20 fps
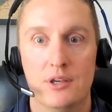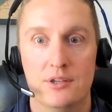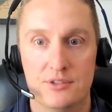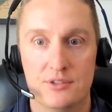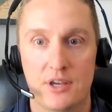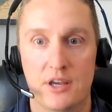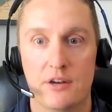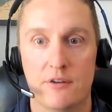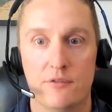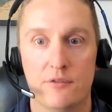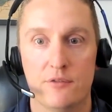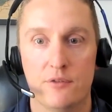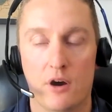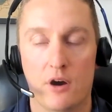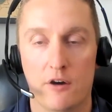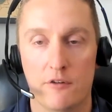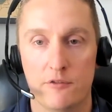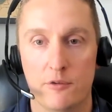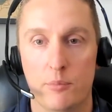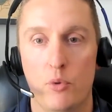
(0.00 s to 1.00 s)
set of
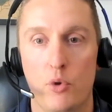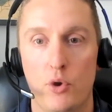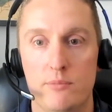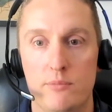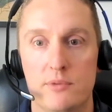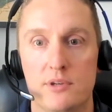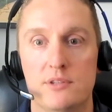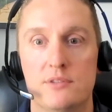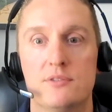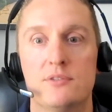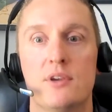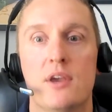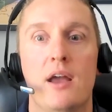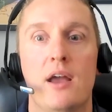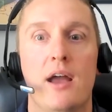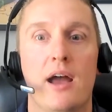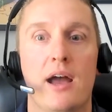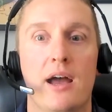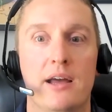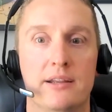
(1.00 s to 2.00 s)
appointments?
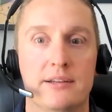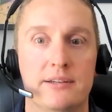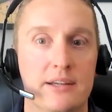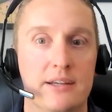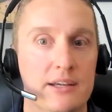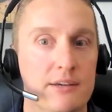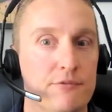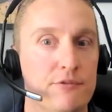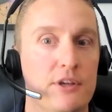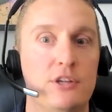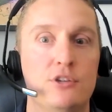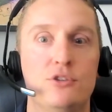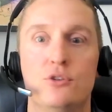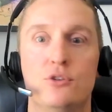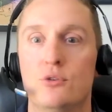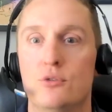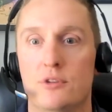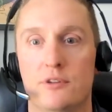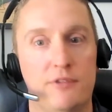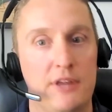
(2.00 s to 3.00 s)
And if they
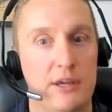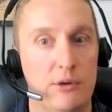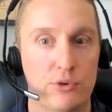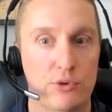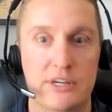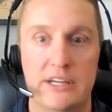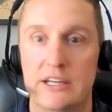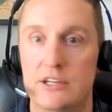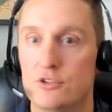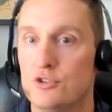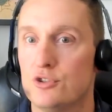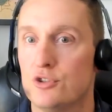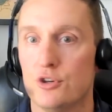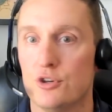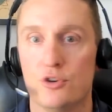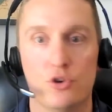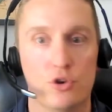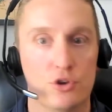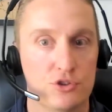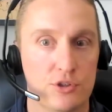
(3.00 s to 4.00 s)
do, if they
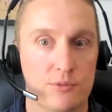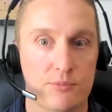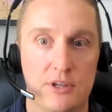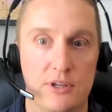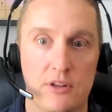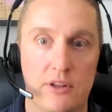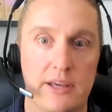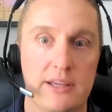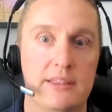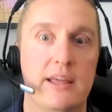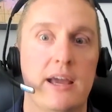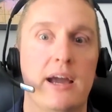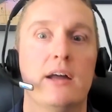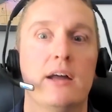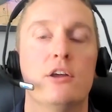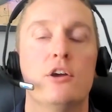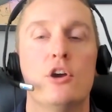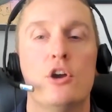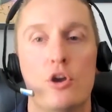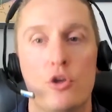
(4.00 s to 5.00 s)
re-injured or something like
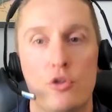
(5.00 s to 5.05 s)
that,